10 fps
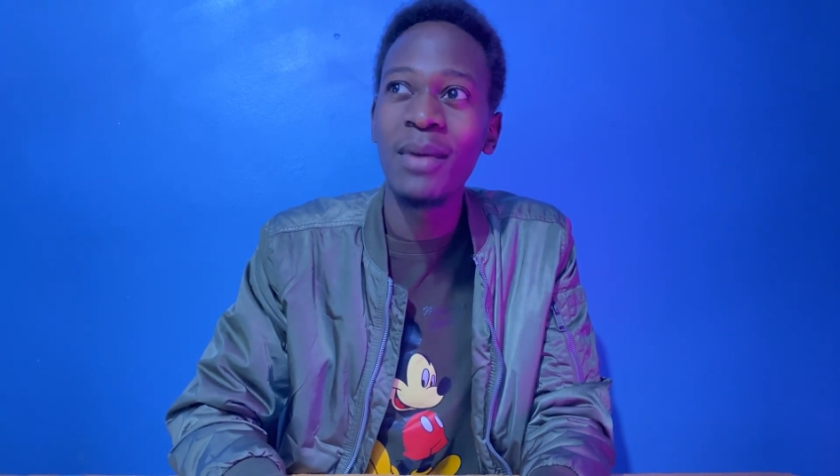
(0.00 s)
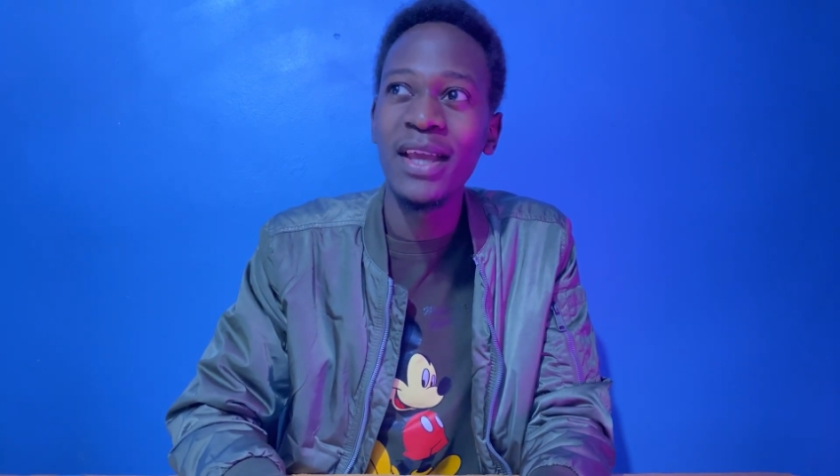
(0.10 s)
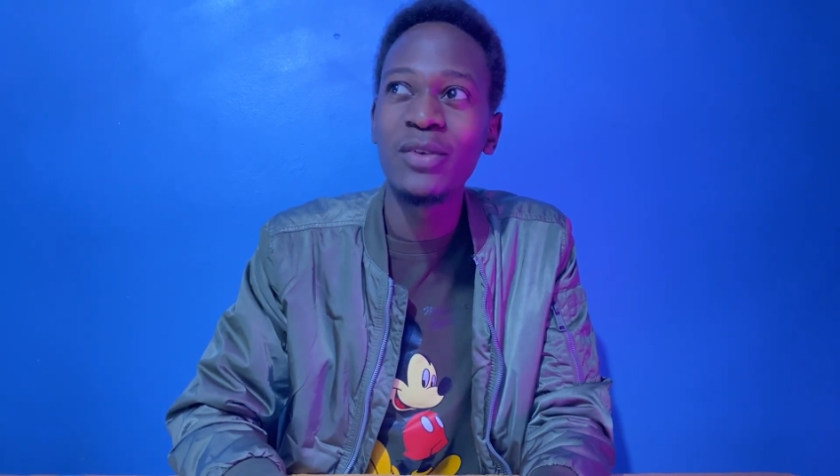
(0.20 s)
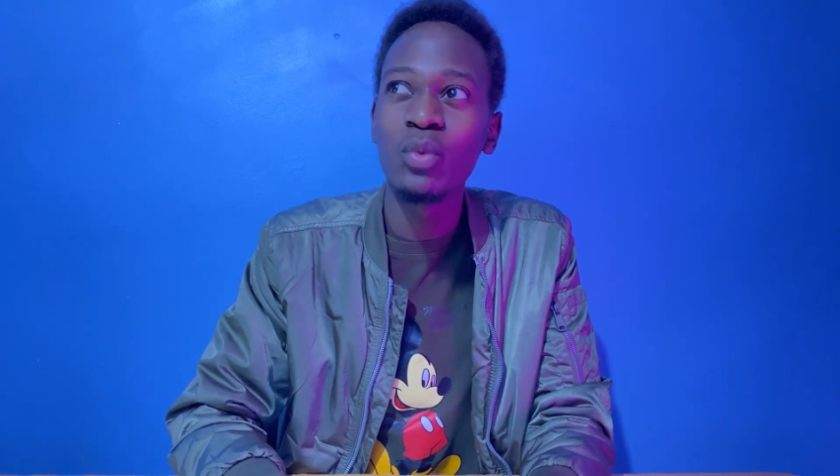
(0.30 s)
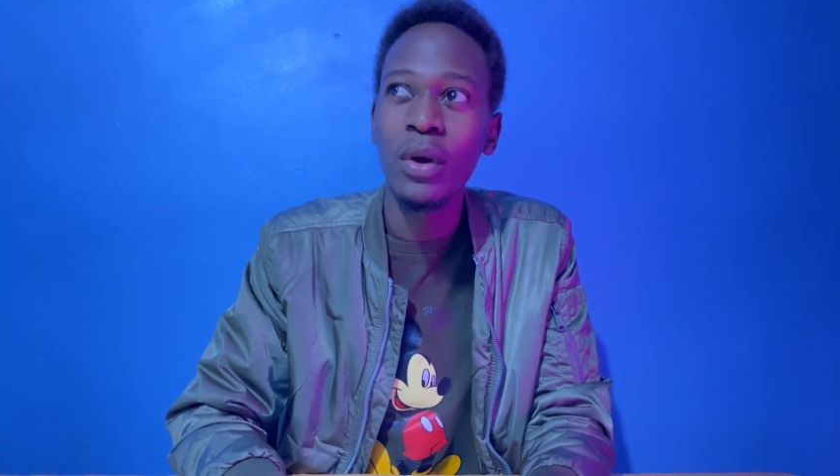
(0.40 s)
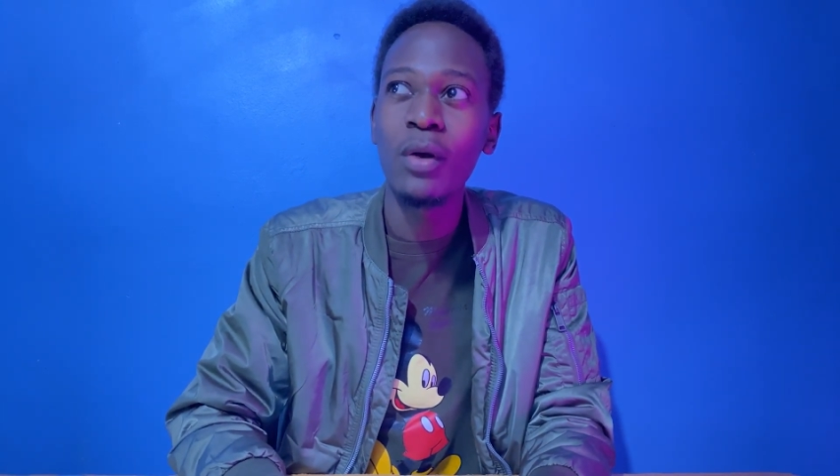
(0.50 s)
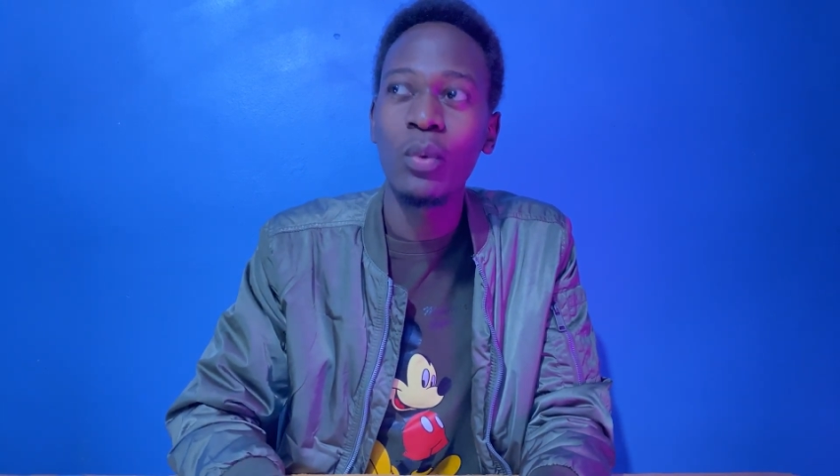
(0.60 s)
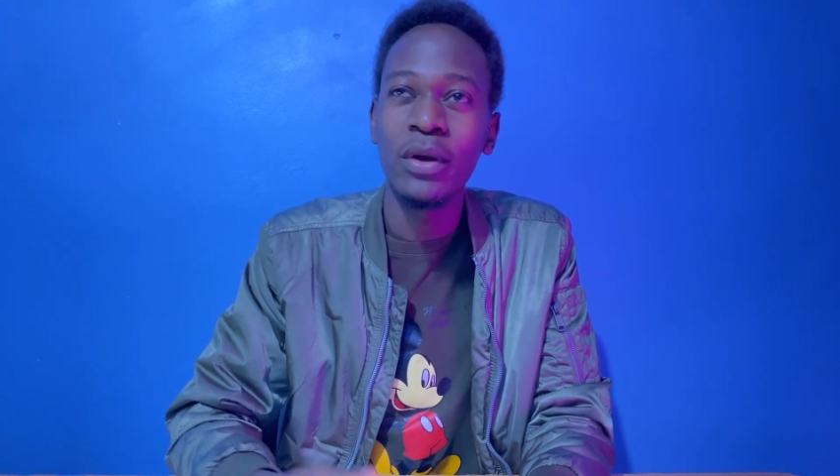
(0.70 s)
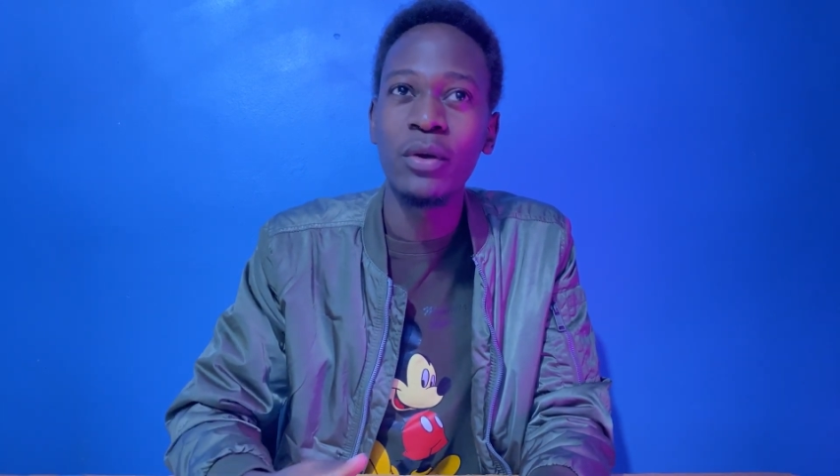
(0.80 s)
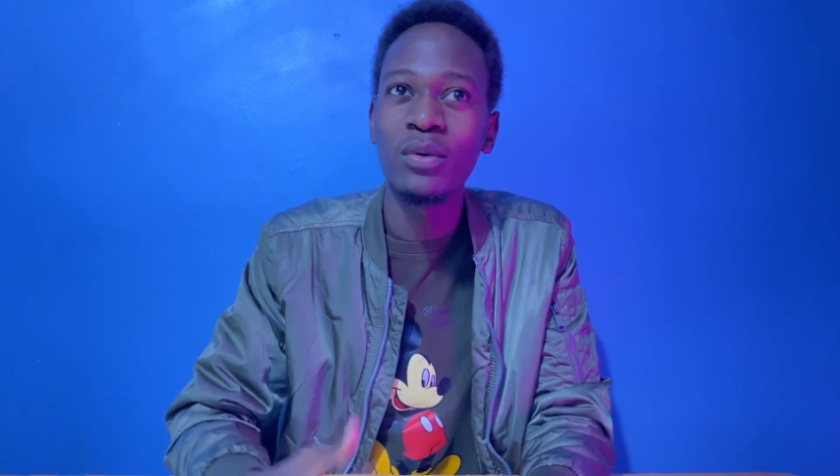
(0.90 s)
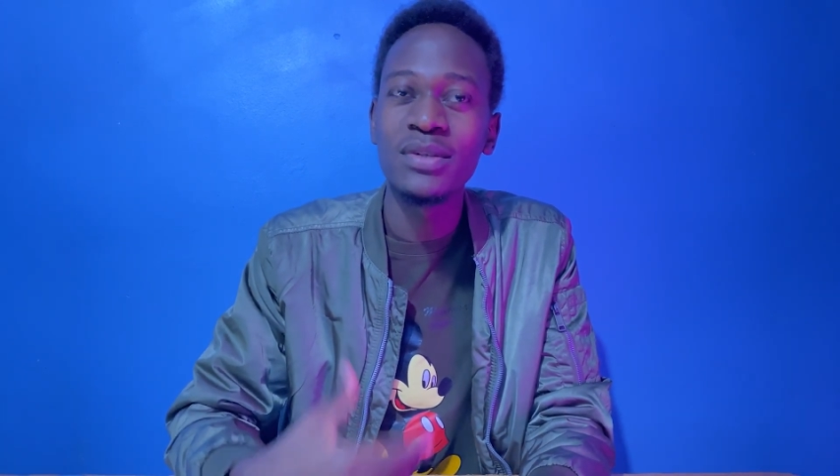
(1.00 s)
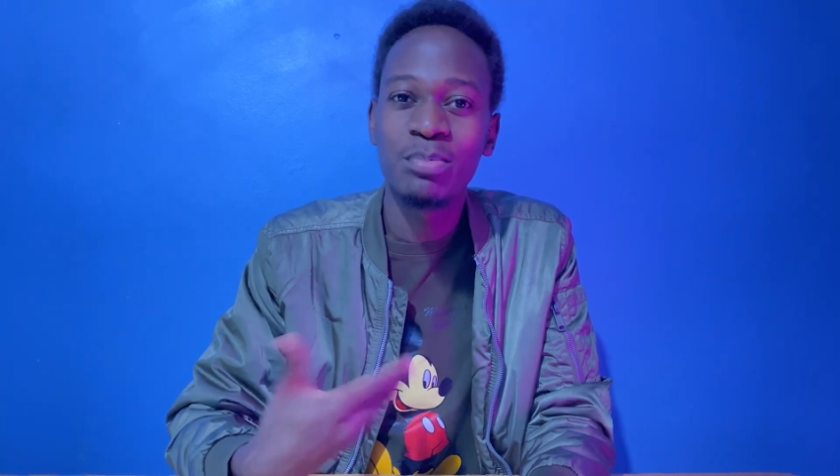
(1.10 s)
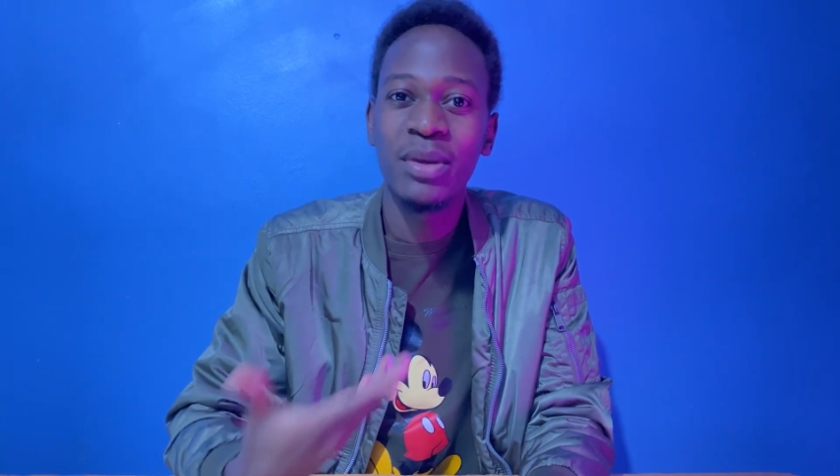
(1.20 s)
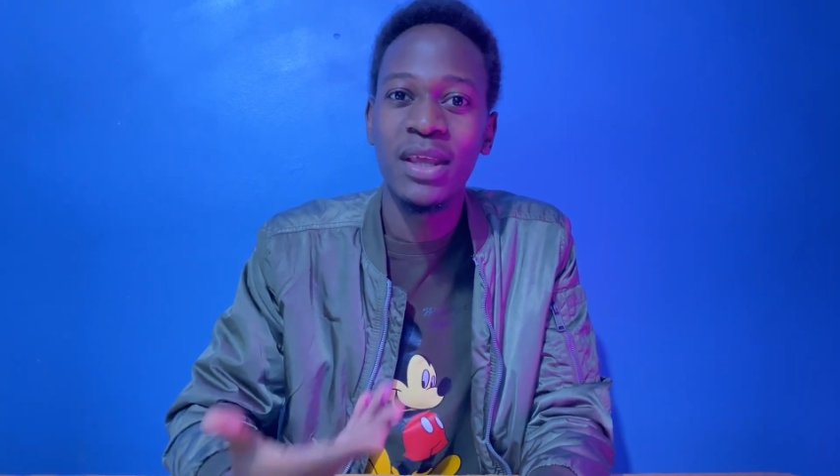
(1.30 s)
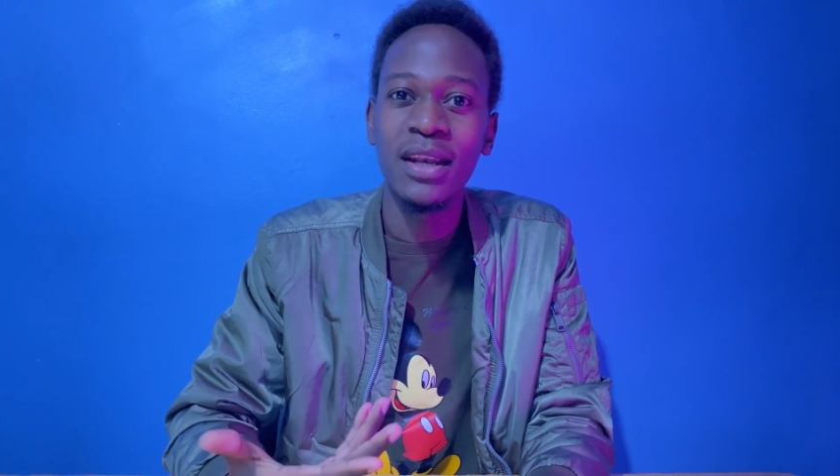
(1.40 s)
it well when you're
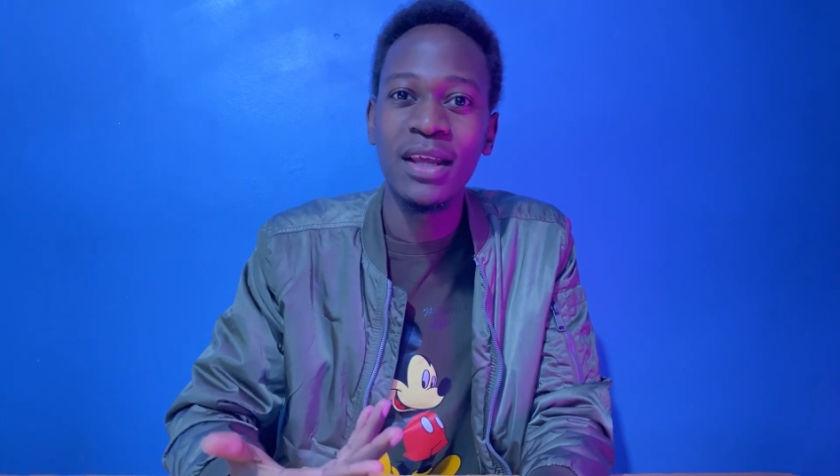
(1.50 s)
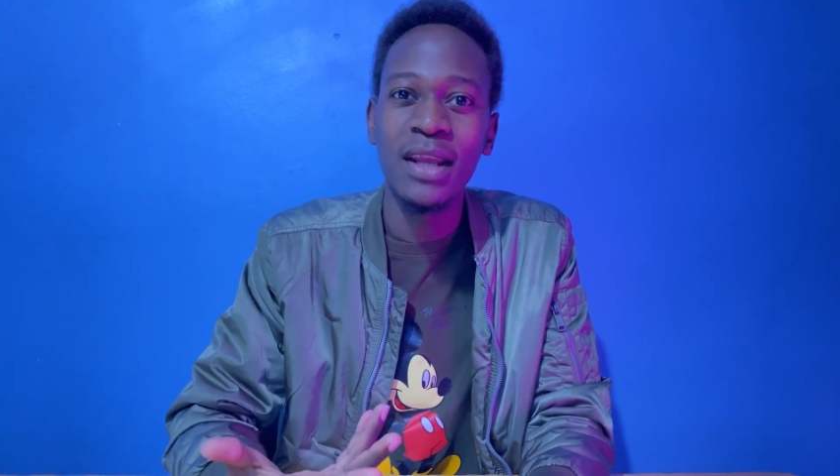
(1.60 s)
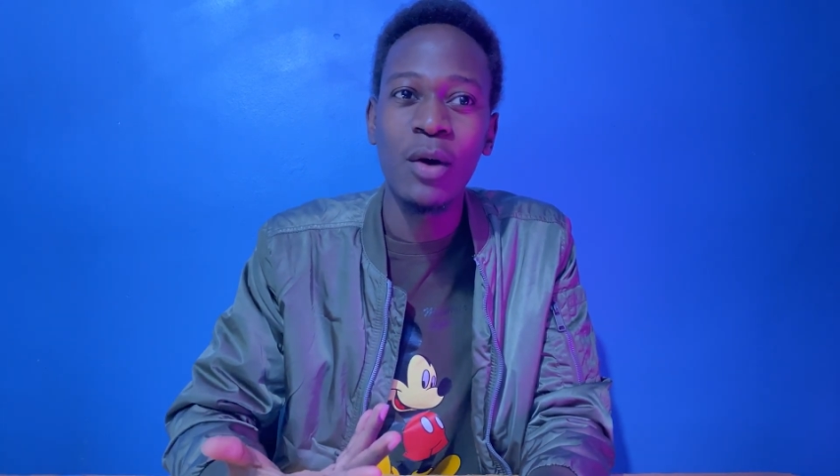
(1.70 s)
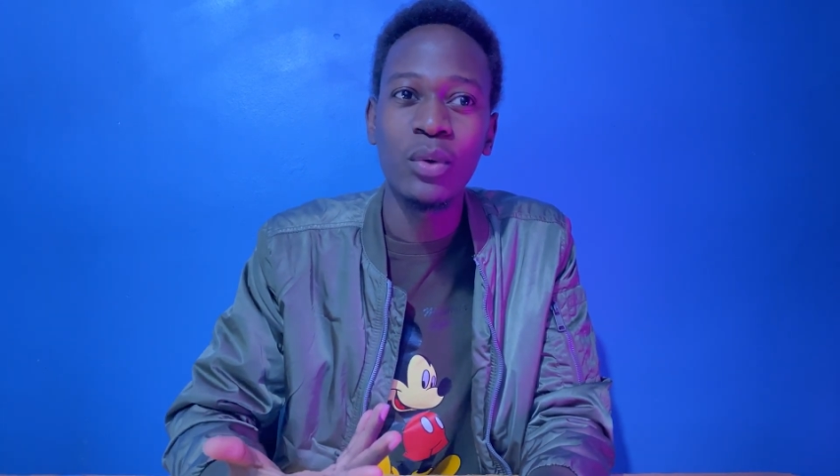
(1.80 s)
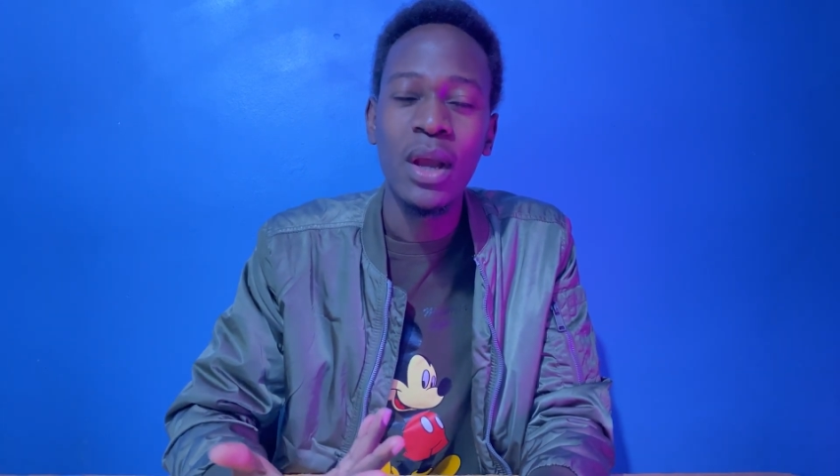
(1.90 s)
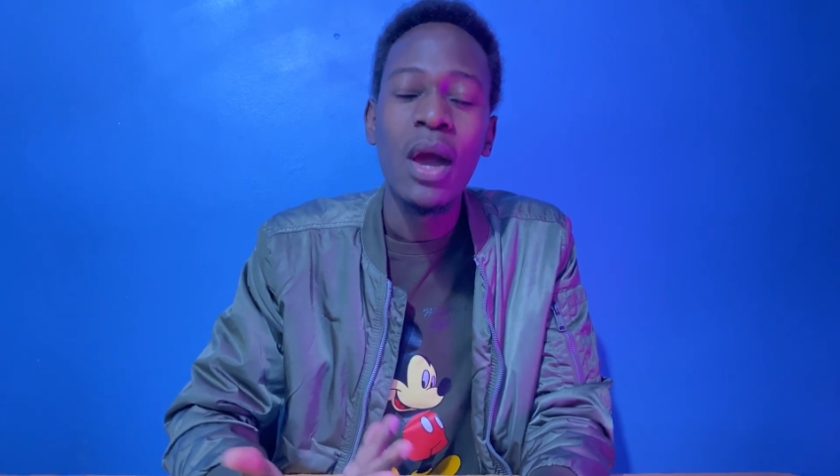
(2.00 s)
speaking it out,